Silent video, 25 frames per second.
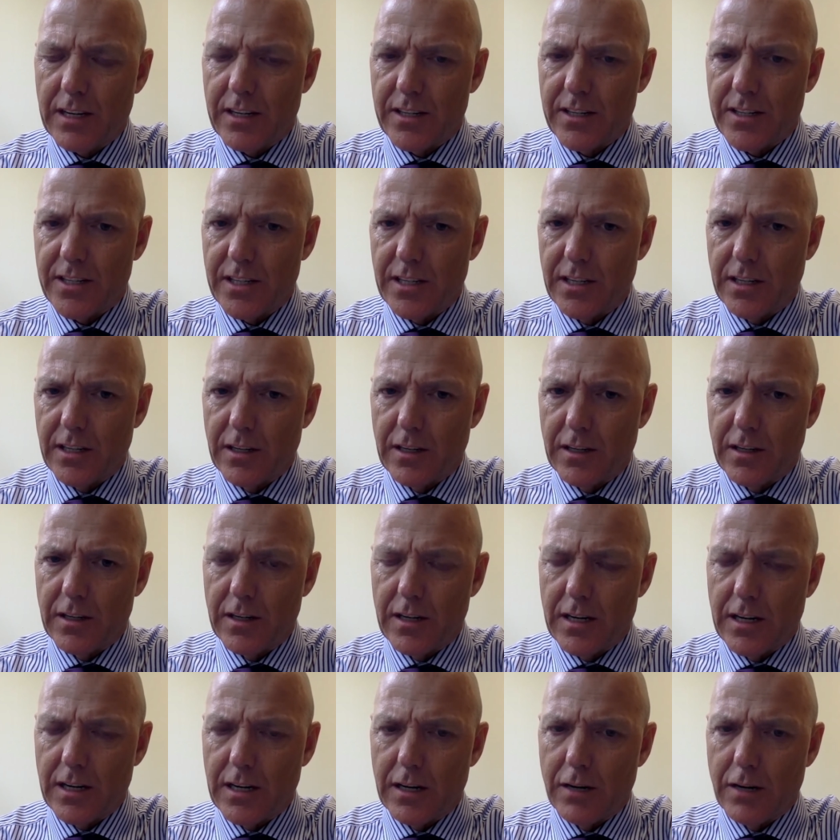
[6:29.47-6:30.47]
I can
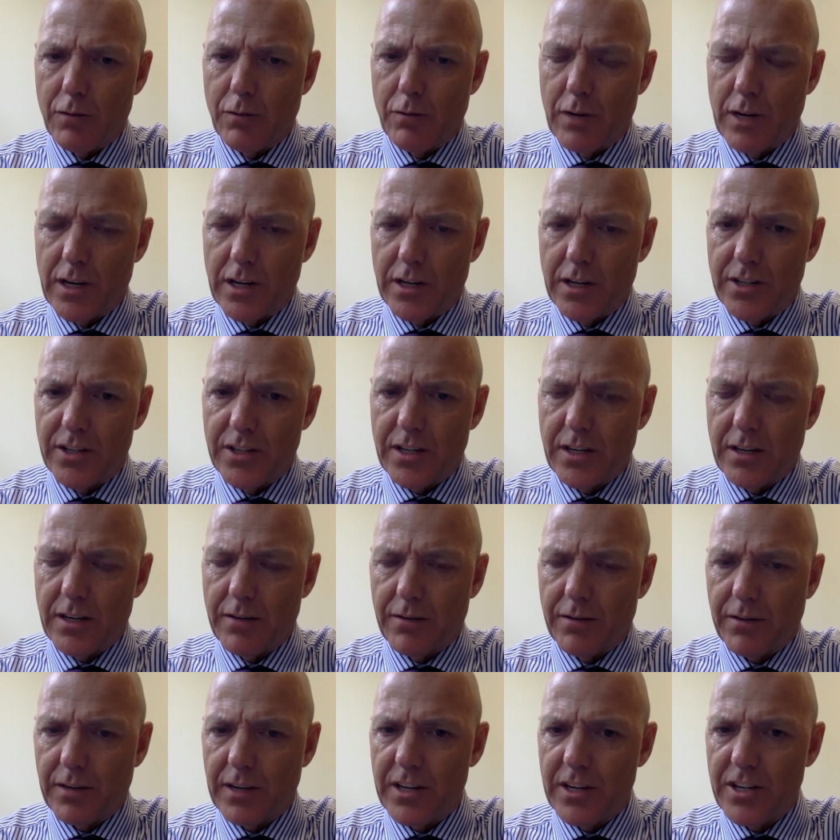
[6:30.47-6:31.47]
see wage
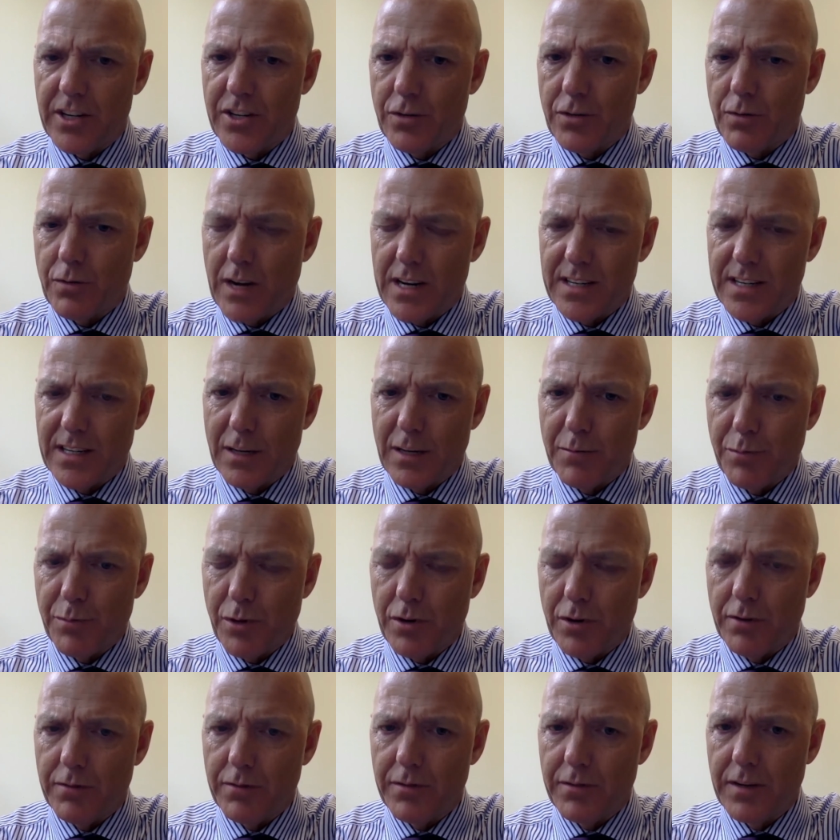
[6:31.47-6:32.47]
inflation rising
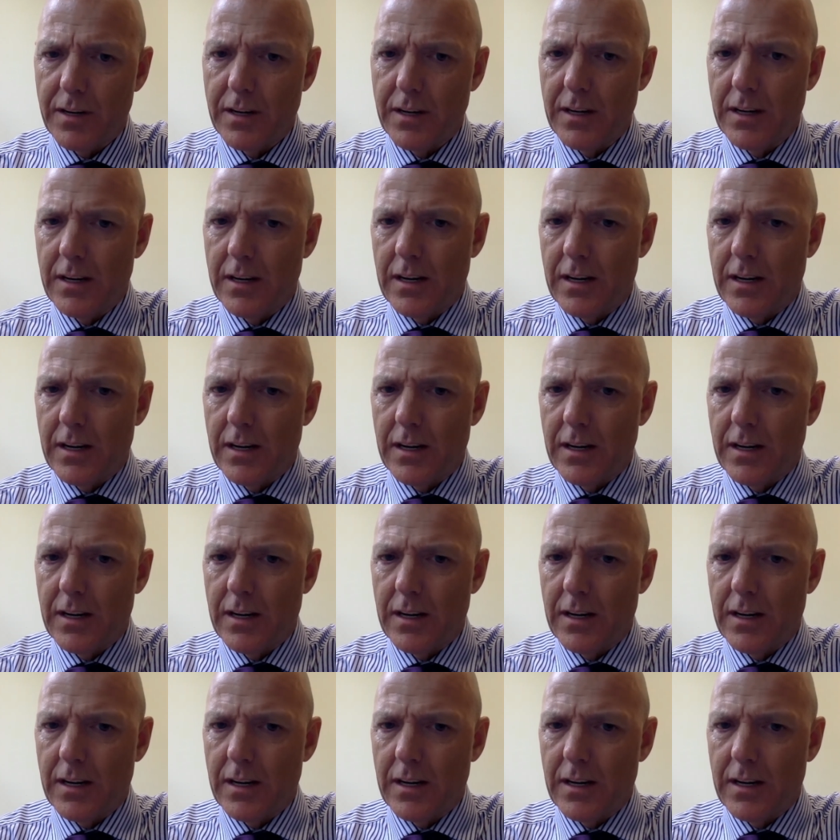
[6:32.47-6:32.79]
above